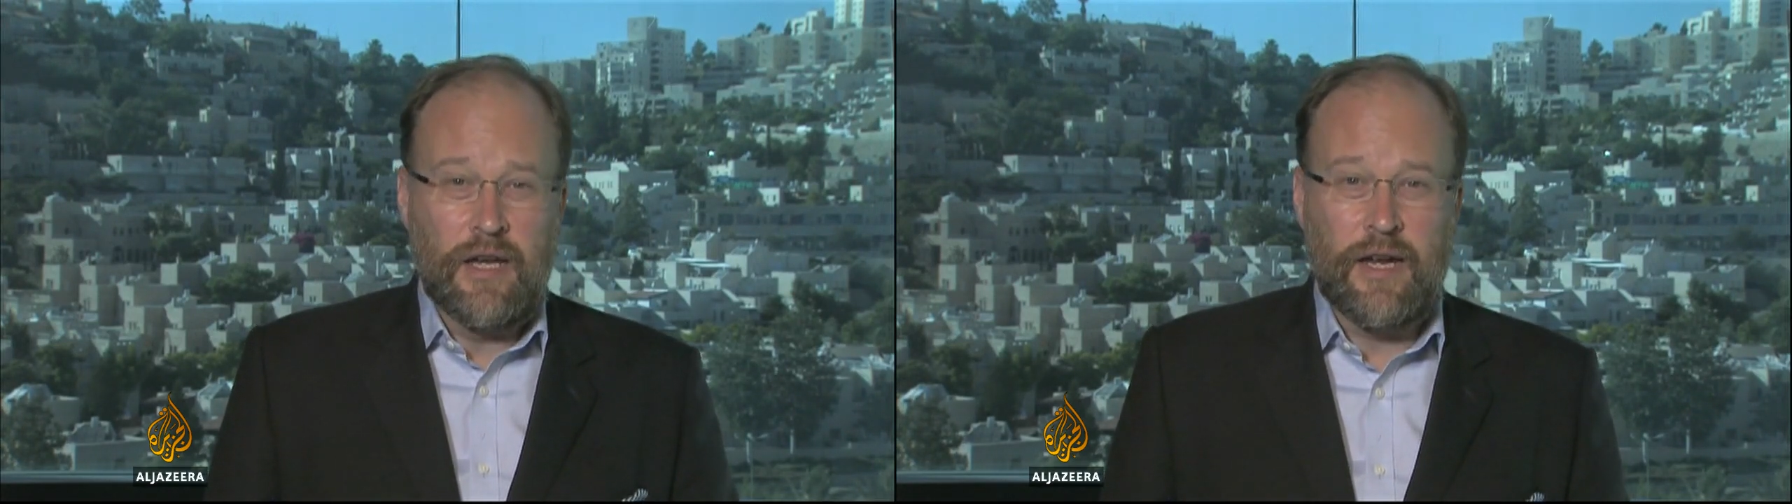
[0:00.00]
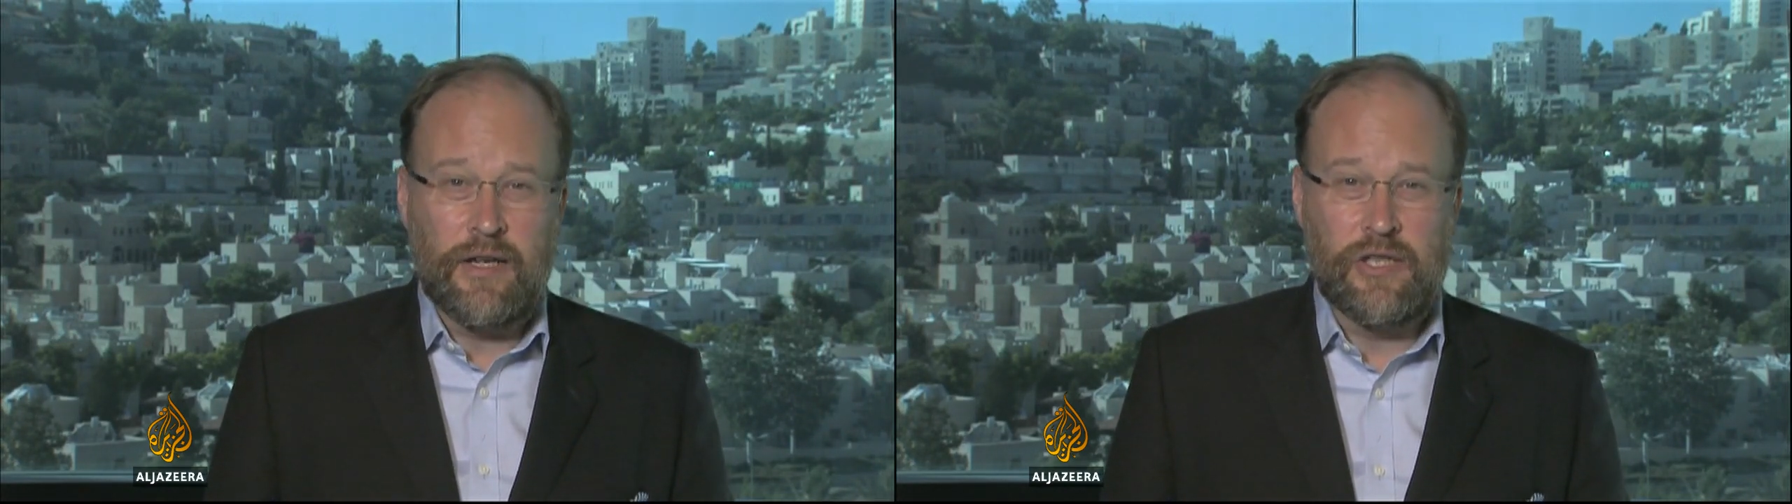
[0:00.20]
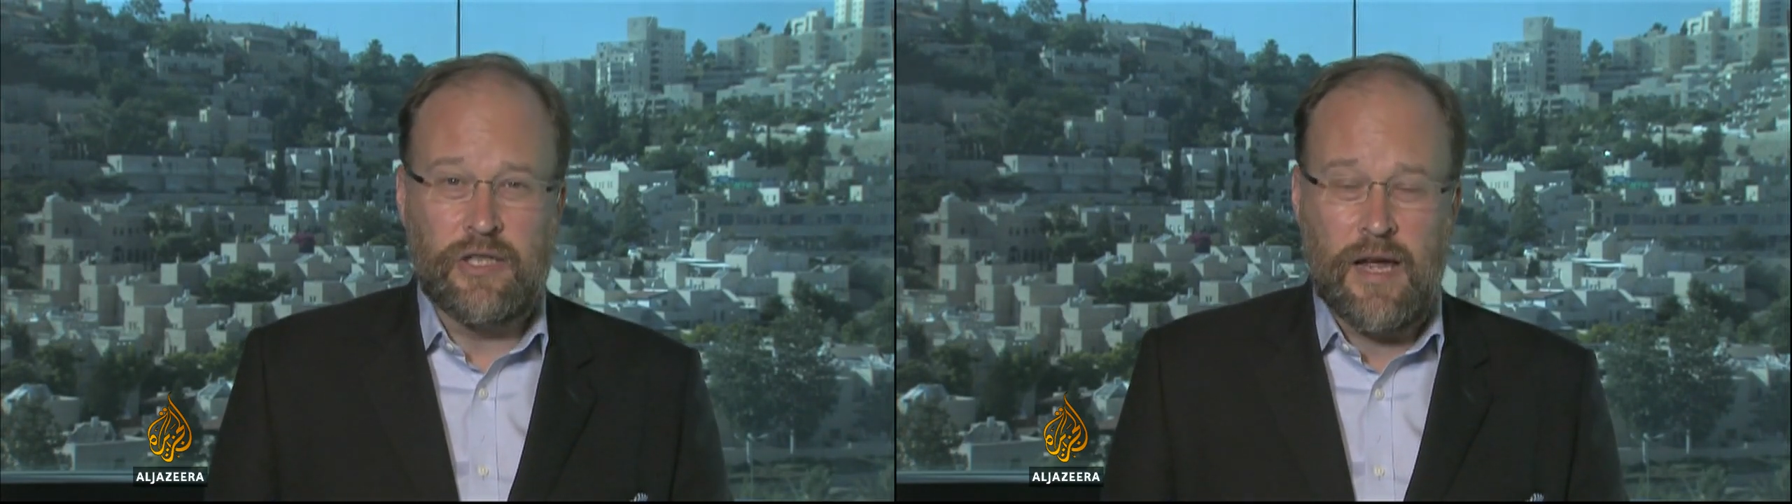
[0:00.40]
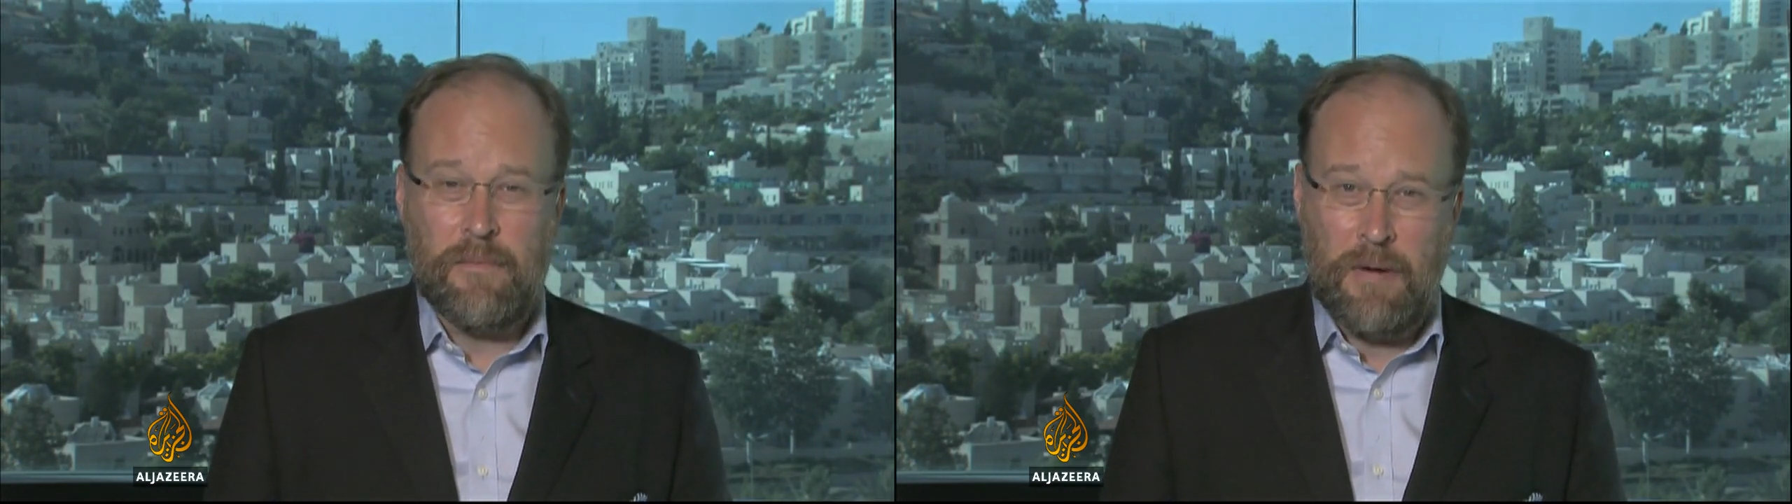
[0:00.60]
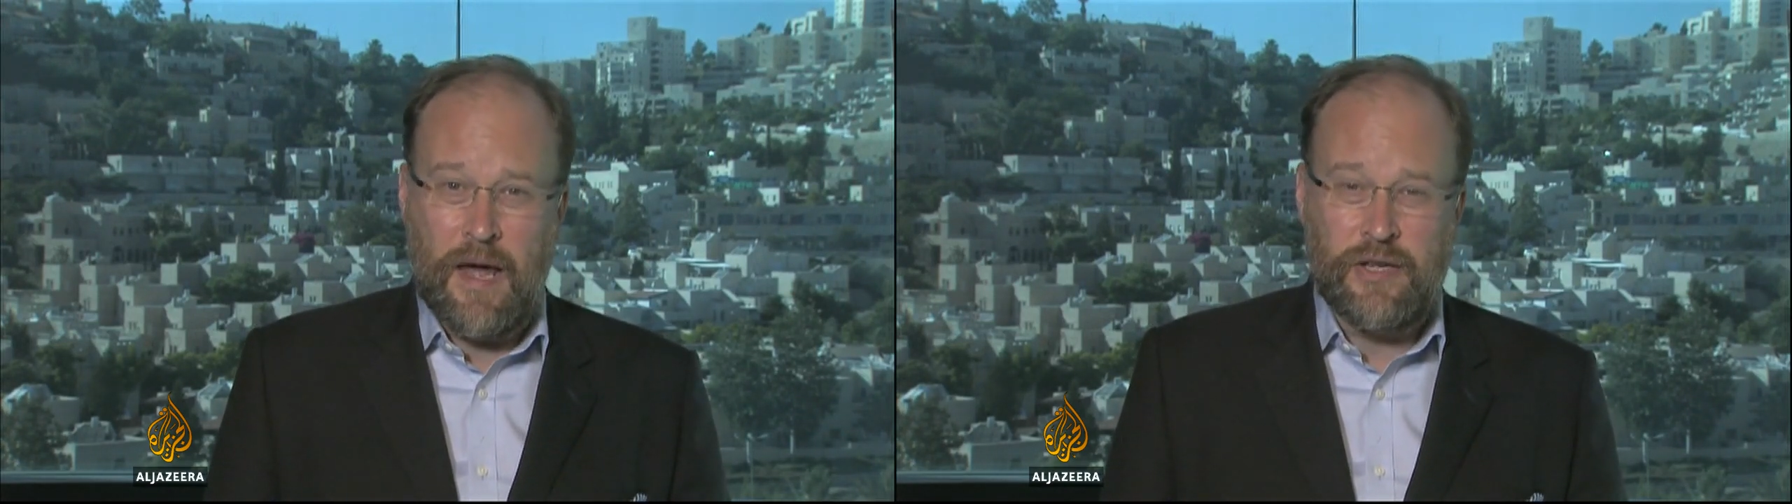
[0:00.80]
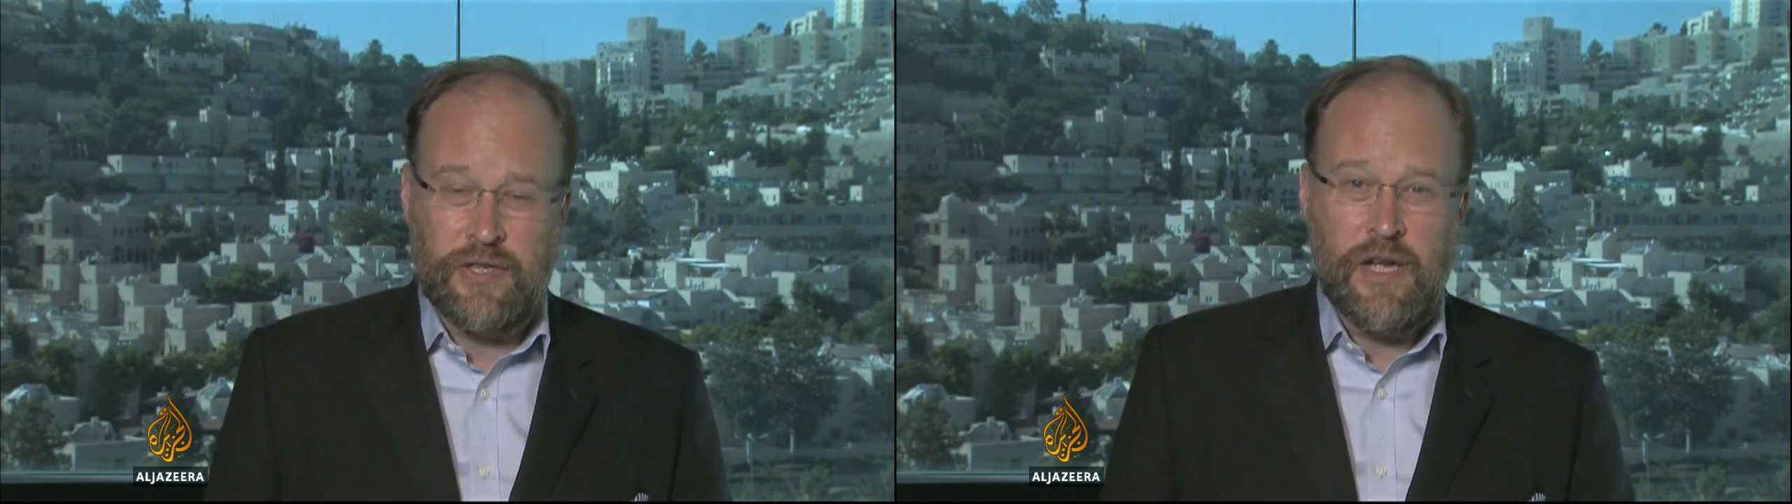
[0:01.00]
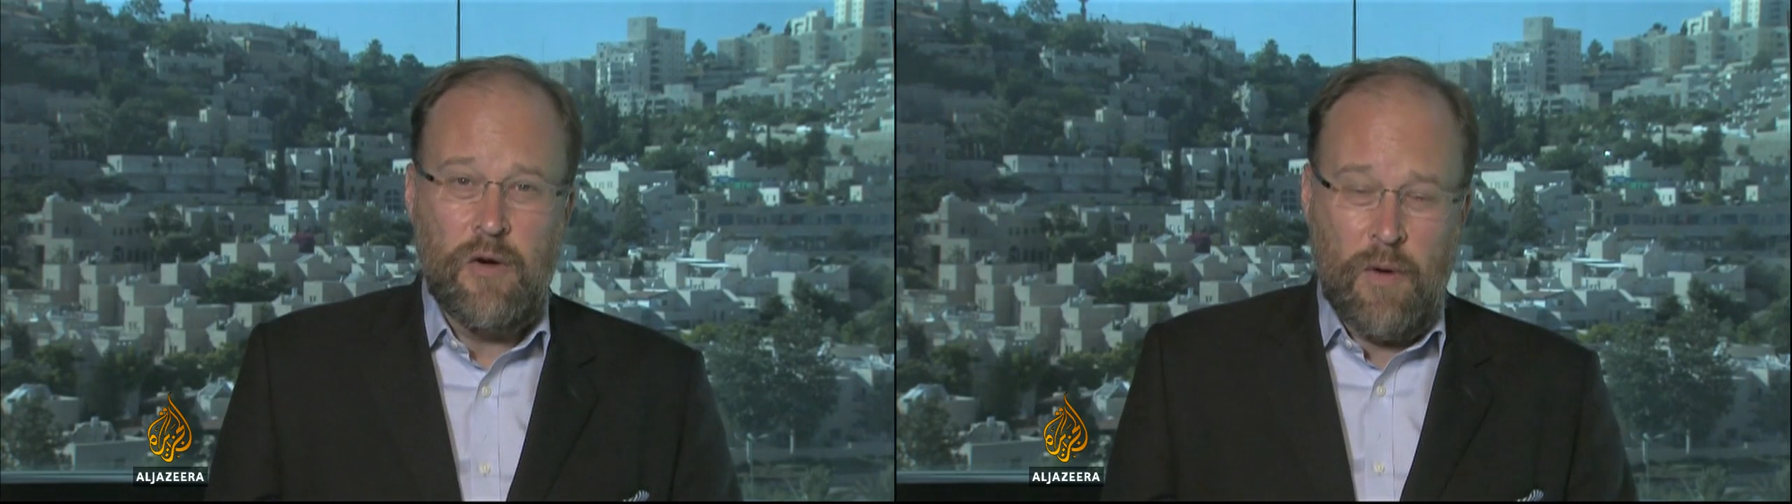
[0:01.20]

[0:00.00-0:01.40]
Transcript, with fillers: likely to take place